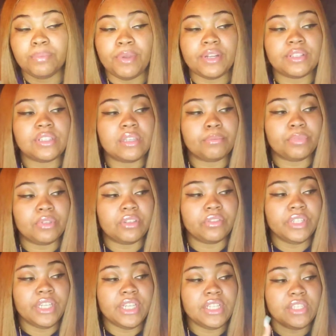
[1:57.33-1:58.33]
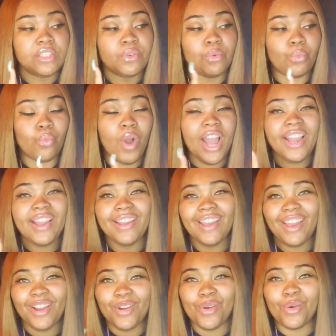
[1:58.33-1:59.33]
pair simply reads white
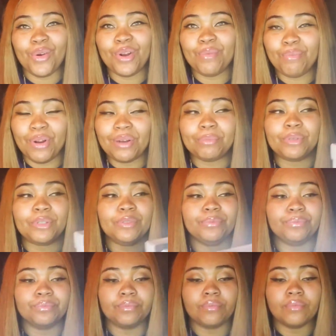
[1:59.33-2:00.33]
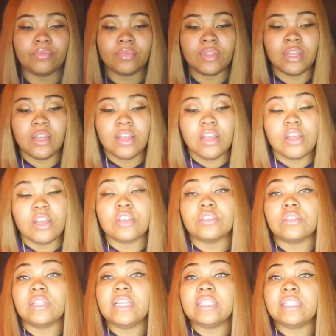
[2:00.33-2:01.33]
and court purple.
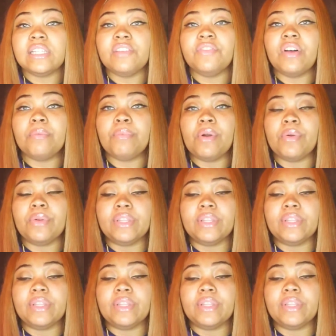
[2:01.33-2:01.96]
So let's lift up our